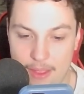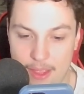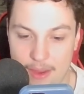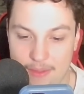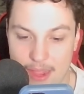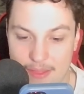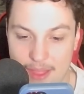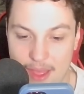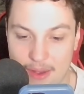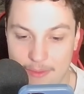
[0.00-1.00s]
This guy's
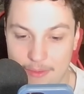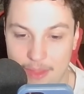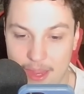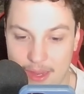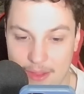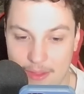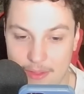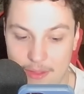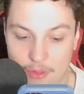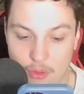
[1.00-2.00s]
got like
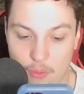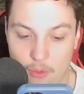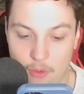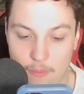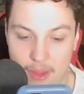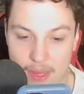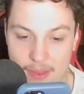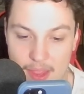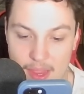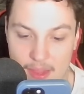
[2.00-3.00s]
such a, oh my
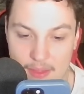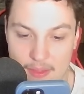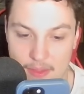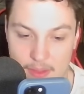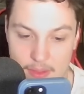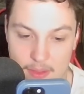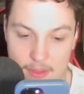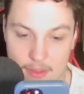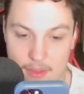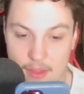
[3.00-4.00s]
days.
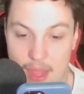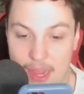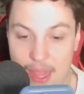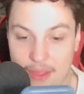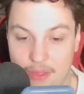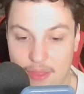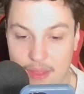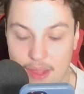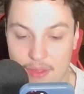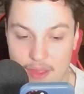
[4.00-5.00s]
I actually think
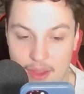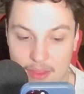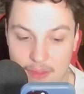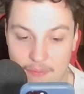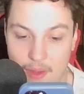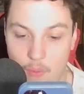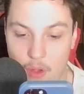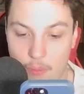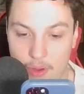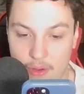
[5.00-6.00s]
I just gotta leave that wall
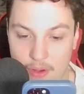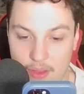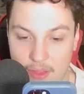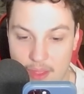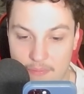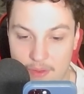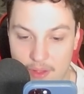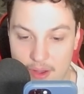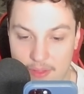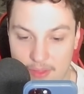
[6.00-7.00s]
breaker on the left,
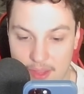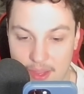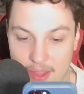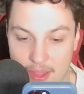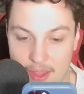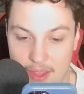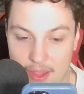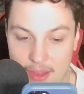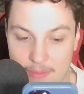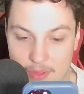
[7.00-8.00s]
honestly,
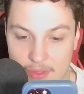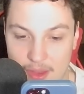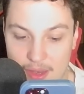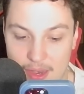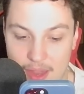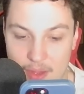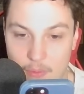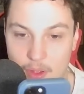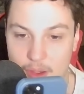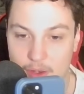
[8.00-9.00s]
as much as I did not
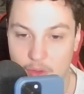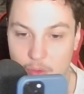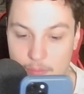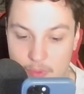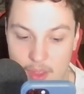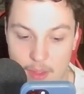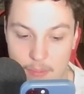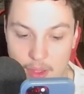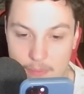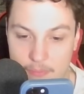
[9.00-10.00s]
want to.
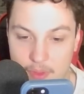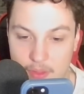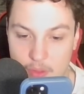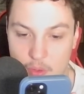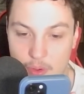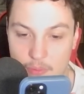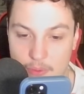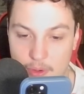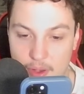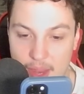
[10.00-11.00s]
But let's go in with our
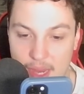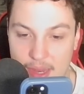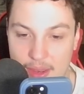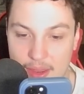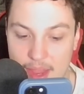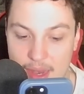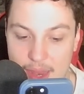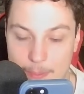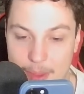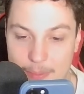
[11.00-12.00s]
Knight, and
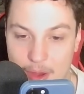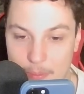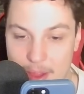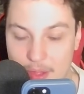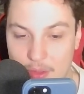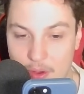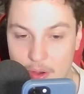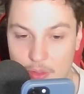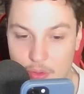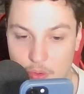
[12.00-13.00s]
then maybe our Magic
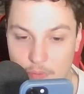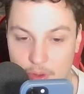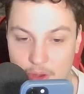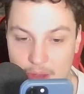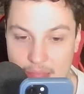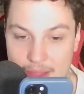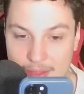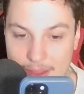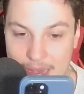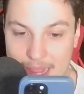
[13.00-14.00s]
Archer over here. Yes,
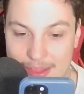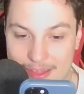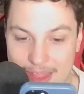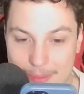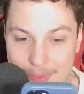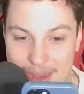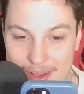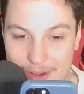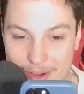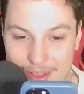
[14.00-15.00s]
can I snipe that
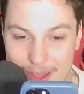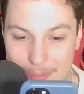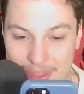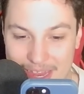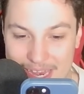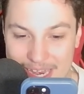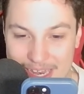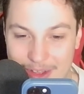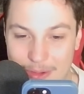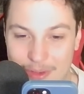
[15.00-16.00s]
Dark Goblin?
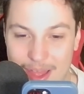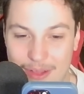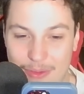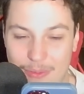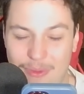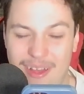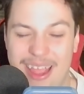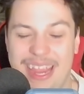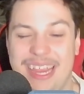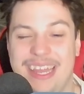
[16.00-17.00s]
No, not
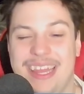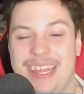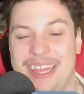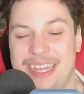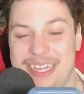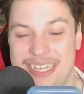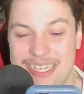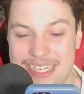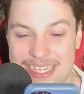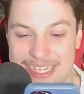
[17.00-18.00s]
quite.
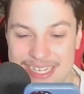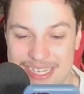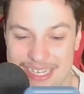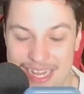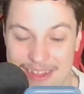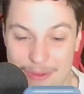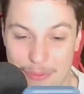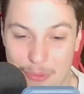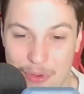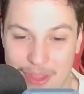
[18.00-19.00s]
That's a
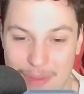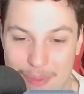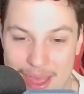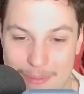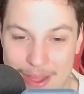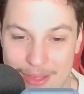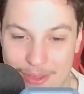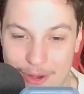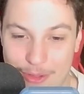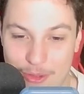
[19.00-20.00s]
really bad Magic
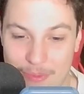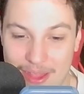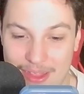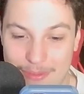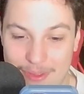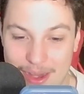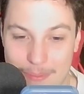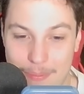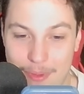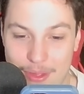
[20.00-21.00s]
Archer, but at least we got a
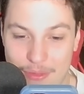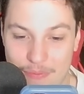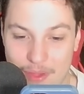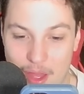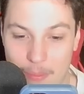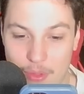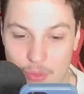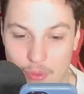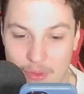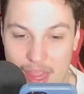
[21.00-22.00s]
bunch of Goblin
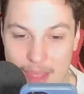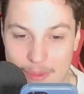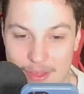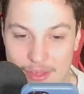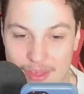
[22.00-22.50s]
Drill damage.